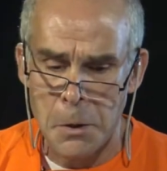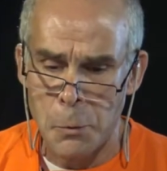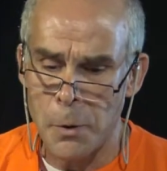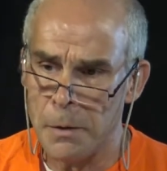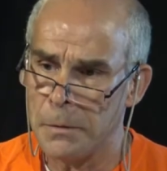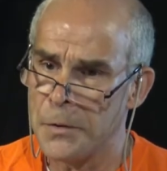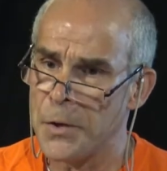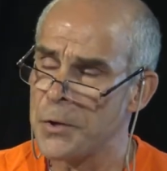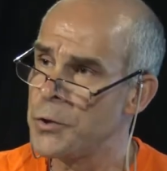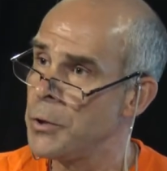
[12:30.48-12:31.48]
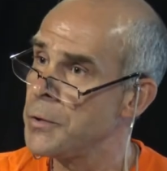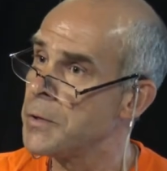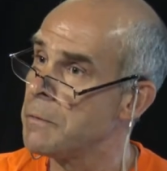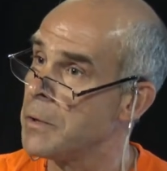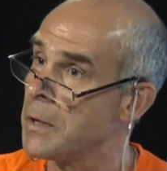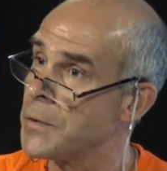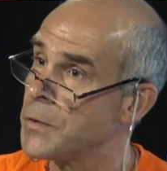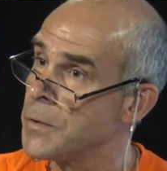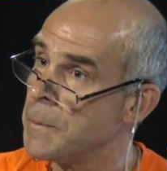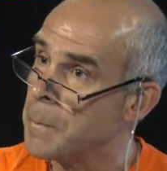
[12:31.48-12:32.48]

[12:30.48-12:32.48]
Well, 6 years of this.